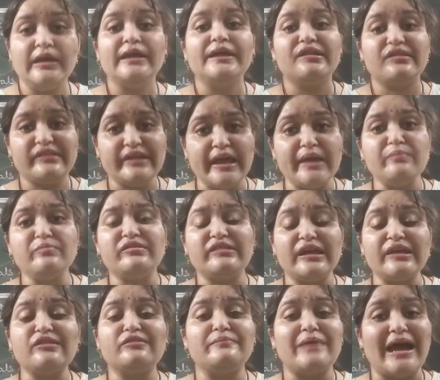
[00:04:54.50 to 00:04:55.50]

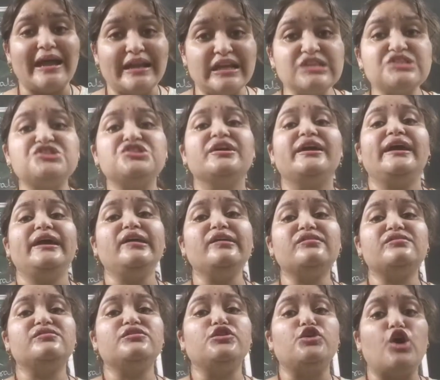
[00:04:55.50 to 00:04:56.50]
same-sex marriage
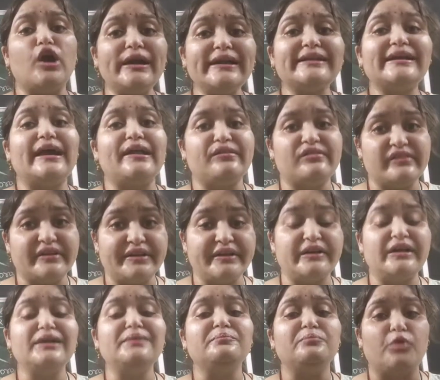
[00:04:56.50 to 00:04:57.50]
is not
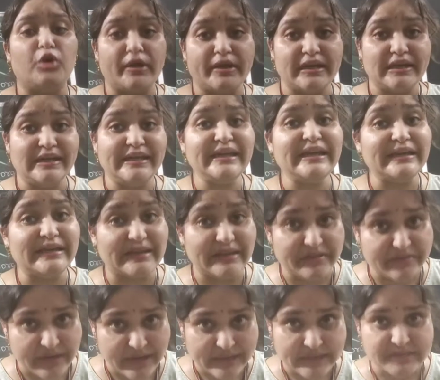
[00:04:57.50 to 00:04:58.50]
considered morally
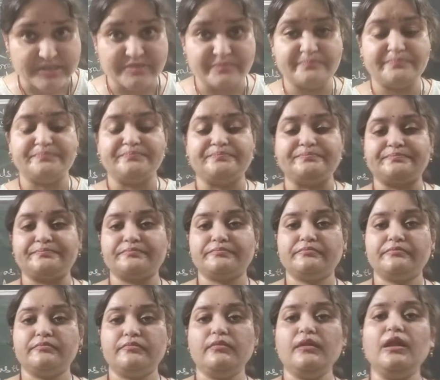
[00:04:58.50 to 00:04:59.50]
correct.
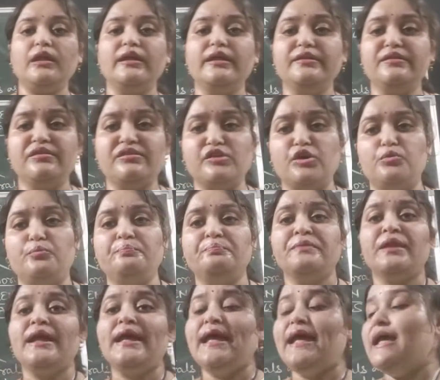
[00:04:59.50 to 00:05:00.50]
So,
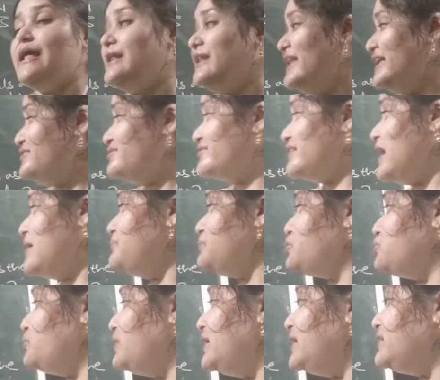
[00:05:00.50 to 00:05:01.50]
let's come
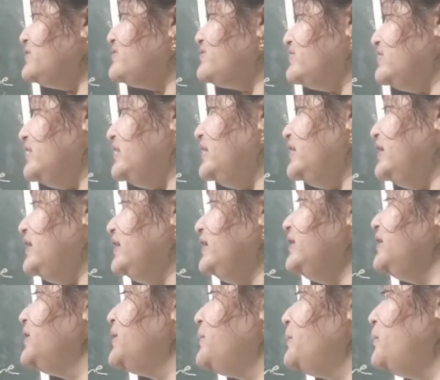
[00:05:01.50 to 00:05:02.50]
towards
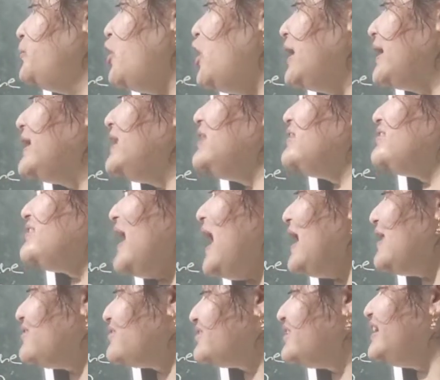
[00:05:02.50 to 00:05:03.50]
morals
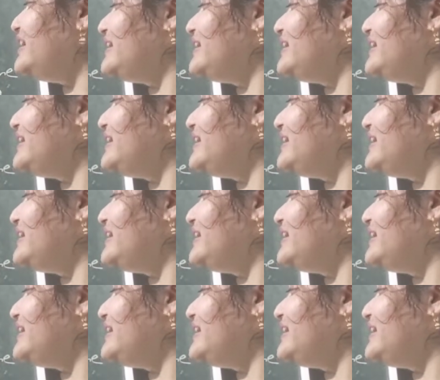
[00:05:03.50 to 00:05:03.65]
as the